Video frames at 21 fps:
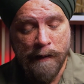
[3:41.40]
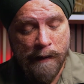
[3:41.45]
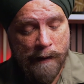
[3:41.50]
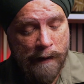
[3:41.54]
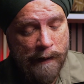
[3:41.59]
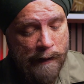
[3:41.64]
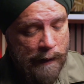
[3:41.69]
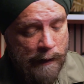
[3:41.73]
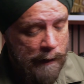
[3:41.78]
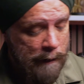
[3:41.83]

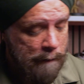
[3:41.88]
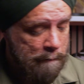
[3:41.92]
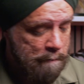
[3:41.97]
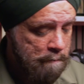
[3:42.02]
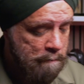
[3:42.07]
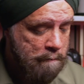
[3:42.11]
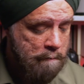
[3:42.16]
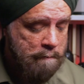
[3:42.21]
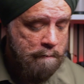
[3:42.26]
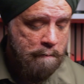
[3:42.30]

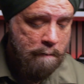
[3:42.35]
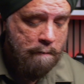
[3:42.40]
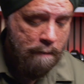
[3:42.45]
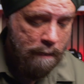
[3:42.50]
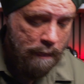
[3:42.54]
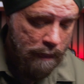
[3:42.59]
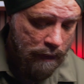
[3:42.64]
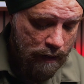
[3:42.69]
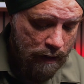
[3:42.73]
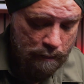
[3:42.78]

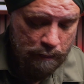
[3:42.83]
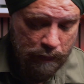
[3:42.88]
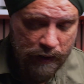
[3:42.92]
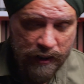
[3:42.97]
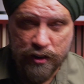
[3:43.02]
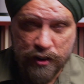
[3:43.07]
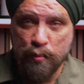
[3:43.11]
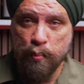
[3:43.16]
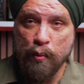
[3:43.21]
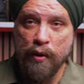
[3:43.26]
But
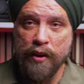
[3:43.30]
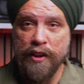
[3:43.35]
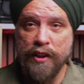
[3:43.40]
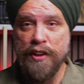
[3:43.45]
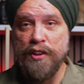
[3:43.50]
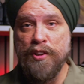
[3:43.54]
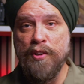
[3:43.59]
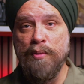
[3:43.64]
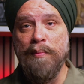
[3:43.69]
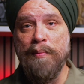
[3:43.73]
it's worth
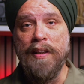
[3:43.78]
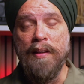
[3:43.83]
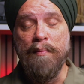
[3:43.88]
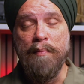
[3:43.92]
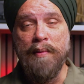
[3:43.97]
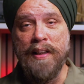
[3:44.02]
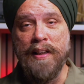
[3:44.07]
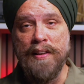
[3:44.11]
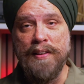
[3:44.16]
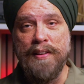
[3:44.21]
it to me
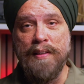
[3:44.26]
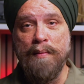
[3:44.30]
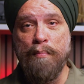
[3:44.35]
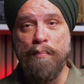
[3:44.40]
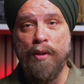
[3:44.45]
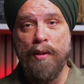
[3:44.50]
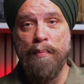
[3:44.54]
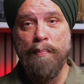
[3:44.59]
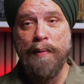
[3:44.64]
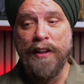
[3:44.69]
because it
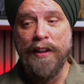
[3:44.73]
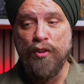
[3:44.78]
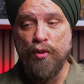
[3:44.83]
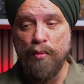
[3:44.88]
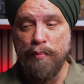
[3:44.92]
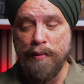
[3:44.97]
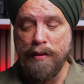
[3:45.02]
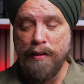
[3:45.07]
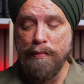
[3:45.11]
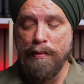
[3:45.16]
brought back so
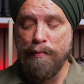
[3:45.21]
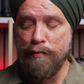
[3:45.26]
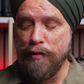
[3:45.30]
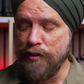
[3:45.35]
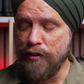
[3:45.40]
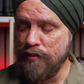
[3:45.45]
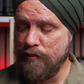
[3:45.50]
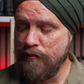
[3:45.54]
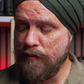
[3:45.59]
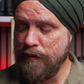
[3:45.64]
many
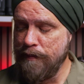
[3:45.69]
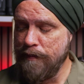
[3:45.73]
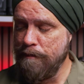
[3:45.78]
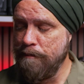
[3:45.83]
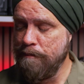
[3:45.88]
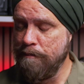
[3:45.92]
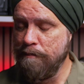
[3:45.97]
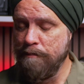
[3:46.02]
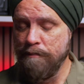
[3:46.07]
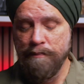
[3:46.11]
memories, right?
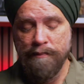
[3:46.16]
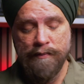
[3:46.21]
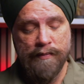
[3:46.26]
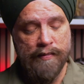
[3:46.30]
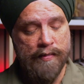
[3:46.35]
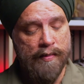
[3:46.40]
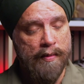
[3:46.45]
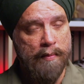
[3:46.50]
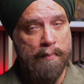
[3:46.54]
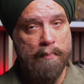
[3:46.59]

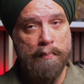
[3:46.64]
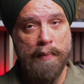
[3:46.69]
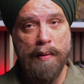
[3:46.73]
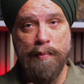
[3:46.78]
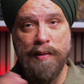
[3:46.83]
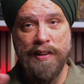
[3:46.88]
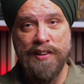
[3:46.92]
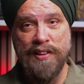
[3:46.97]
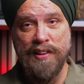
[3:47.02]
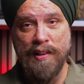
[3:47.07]

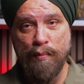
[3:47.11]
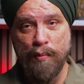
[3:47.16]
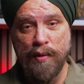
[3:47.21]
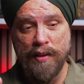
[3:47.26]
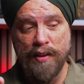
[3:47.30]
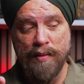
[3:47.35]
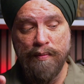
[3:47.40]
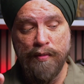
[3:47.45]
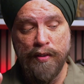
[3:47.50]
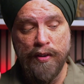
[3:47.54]
Maybe it's not
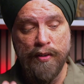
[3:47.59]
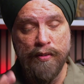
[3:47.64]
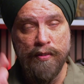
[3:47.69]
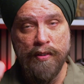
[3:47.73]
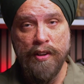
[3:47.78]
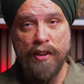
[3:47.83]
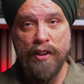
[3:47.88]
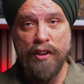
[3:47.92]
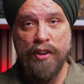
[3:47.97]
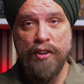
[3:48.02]
worth it for you.
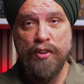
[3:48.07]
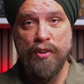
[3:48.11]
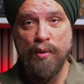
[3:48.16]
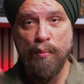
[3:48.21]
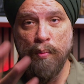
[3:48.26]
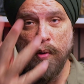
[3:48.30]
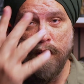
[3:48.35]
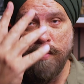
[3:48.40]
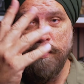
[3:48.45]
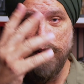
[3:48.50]
So
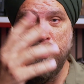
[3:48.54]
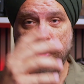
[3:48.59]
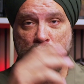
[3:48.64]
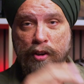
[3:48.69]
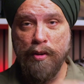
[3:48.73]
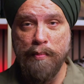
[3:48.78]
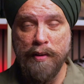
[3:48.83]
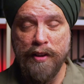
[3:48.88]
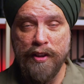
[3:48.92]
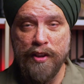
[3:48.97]
what are we
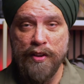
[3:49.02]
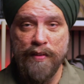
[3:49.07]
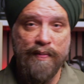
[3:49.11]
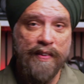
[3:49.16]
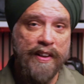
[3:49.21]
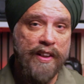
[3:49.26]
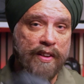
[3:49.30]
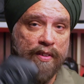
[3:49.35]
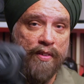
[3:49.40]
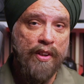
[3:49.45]
talking about in this
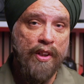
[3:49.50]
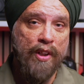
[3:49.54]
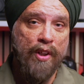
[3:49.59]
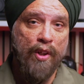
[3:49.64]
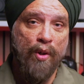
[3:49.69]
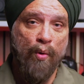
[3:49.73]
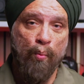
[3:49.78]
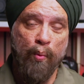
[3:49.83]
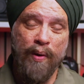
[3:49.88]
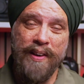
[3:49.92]
video?
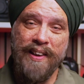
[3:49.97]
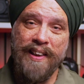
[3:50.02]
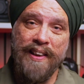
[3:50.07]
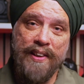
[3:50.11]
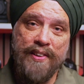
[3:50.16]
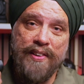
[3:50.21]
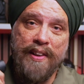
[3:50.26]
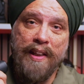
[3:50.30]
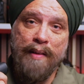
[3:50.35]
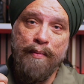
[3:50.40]
What can
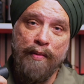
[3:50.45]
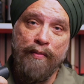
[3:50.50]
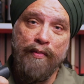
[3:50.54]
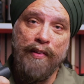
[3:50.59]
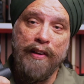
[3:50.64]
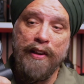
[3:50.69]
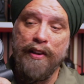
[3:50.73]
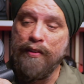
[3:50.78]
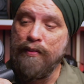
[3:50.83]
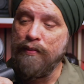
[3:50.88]
this camera
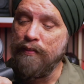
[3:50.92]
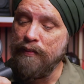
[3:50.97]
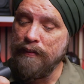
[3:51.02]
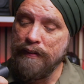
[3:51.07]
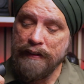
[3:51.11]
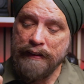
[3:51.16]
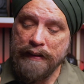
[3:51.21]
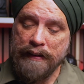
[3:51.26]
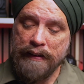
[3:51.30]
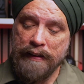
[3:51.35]
really do?
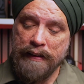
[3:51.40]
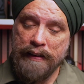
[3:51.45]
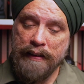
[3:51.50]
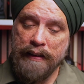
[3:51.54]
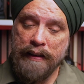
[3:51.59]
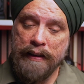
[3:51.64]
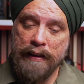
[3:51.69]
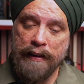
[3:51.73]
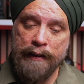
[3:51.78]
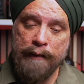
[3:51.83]

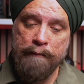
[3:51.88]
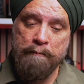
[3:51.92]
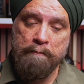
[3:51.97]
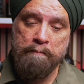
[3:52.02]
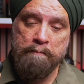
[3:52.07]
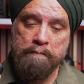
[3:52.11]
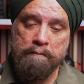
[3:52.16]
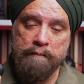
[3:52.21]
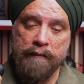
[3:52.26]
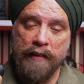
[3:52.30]

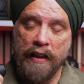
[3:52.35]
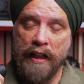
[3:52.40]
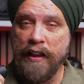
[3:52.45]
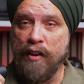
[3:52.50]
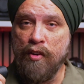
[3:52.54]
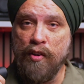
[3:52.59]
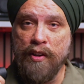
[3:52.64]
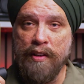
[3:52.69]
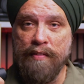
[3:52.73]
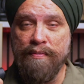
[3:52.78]
I
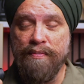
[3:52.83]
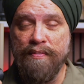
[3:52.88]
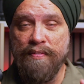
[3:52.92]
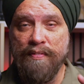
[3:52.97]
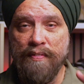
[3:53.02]
could have